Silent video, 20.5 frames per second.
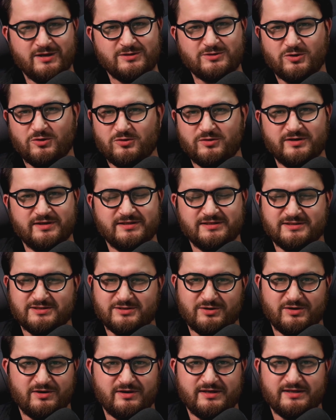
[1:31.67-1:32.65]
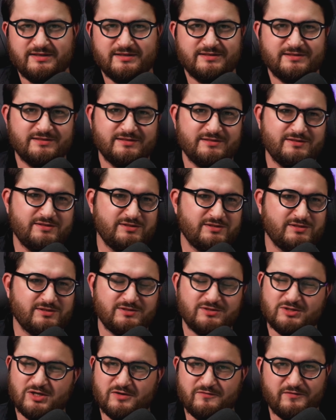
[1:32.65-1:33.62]
torrents, and
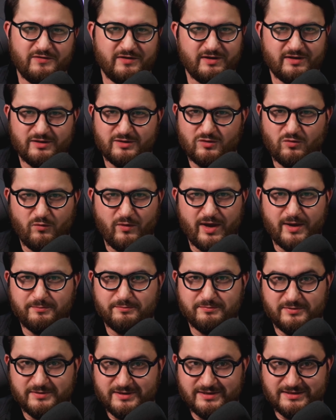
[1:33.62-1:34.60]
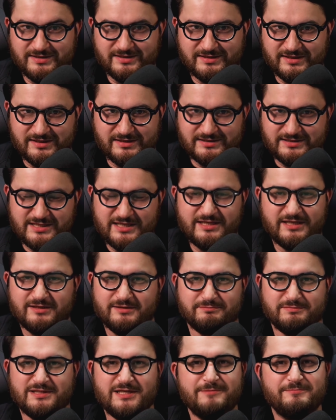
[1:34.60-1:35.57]
surfing the web in the
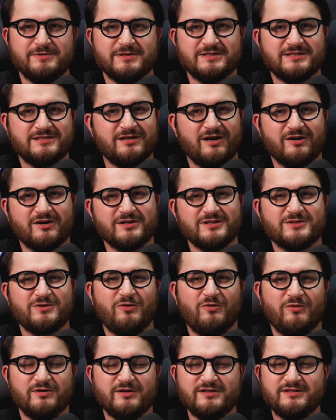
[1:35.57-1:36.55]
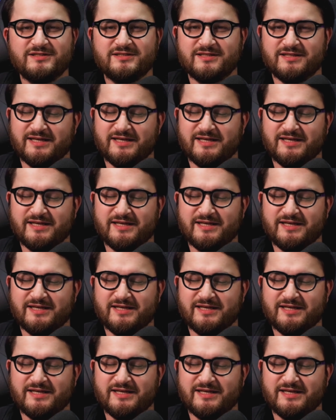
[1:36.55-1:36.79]
deepest, darkest corners,